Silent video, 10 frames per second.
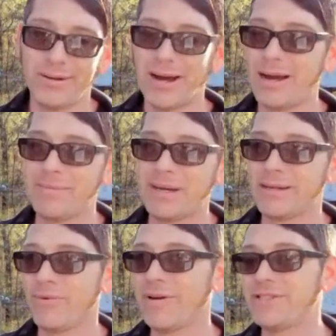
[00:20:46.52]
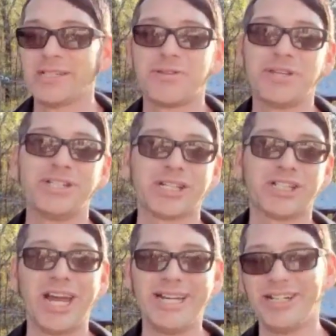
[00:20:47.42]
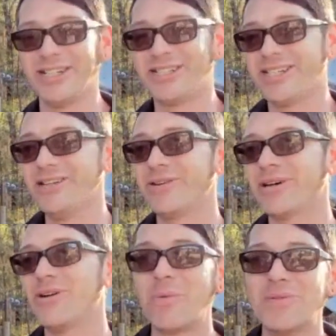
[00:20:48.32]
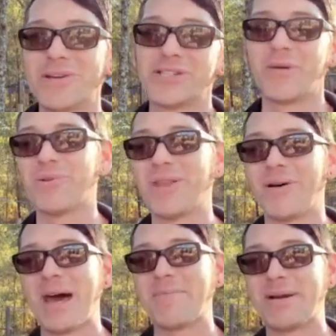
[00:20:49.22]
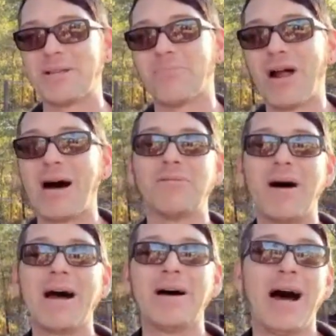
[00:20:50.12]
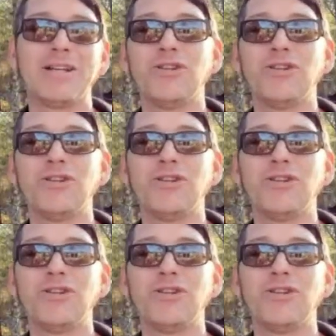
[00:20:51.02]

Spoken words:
I mean, we've seen that these exchanges, you could open this up without that being the problem. I do